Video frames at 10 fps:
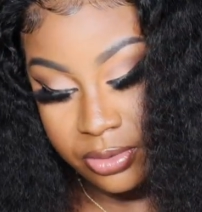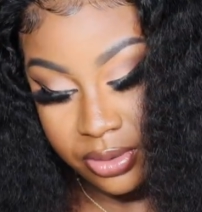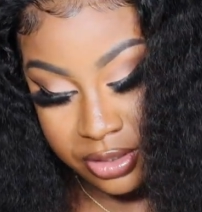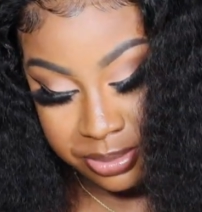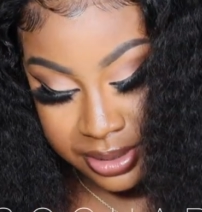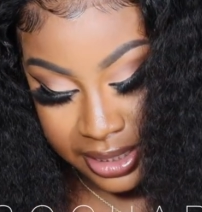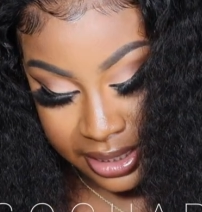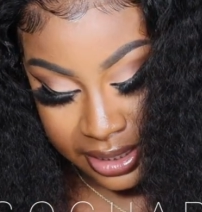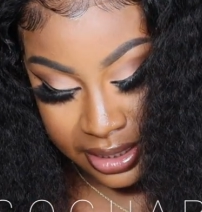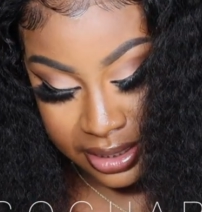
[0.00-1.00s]
I'm going to be
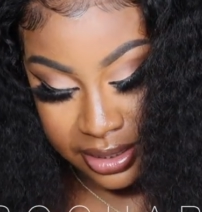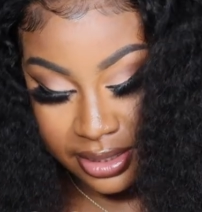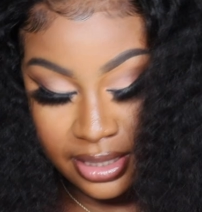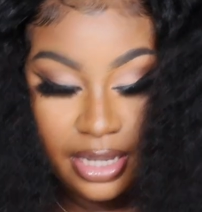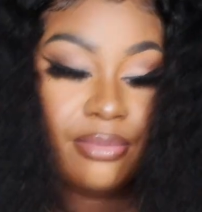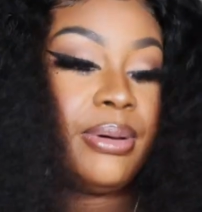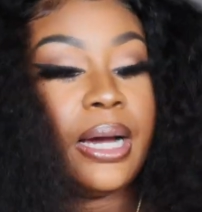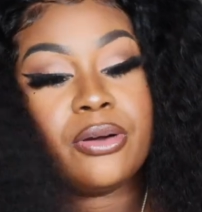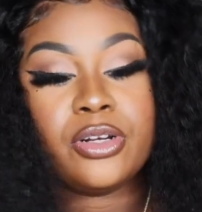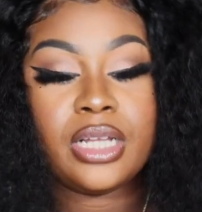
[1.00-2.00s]
taking the same
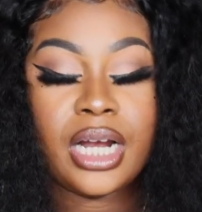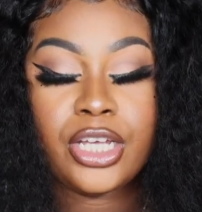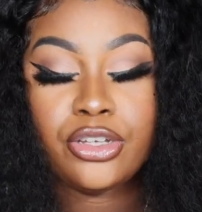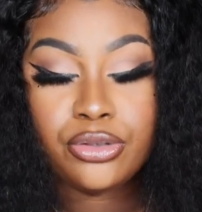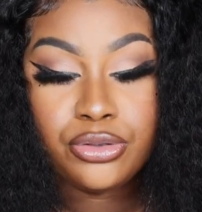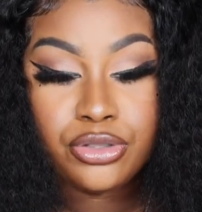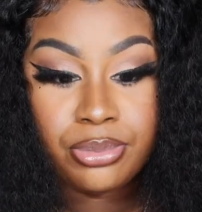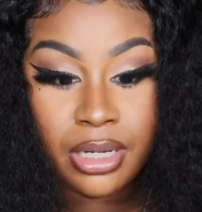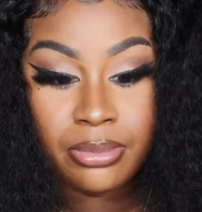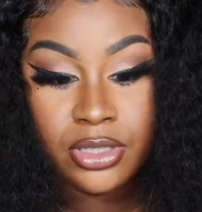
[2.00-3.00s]
powder that I use,
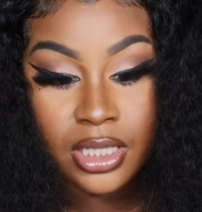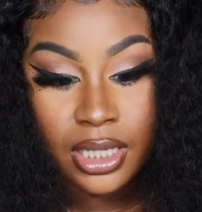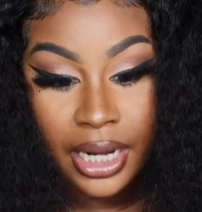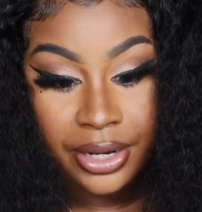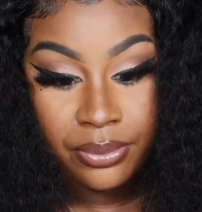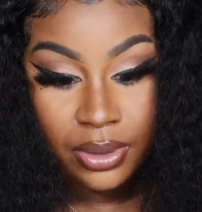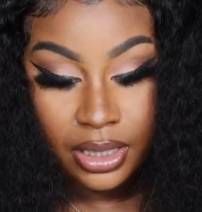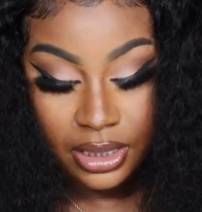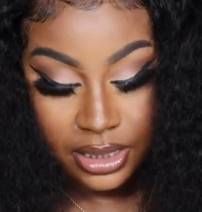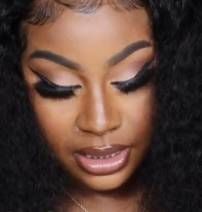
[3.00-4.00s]
but I'm using a lighter
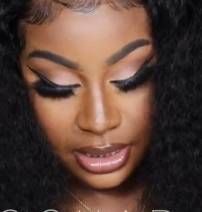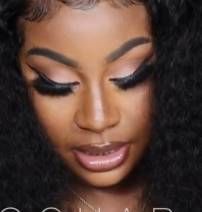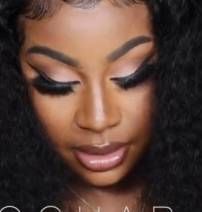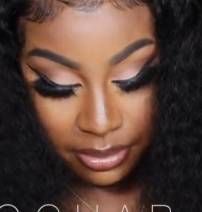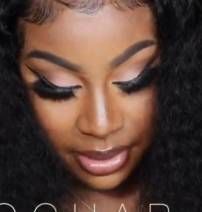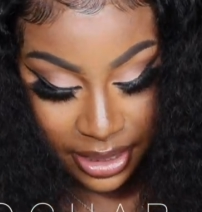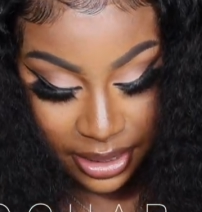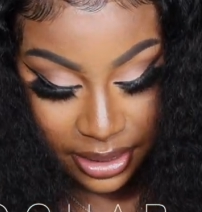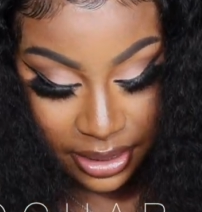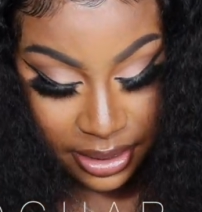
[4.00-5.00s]
one. This is nutmeg.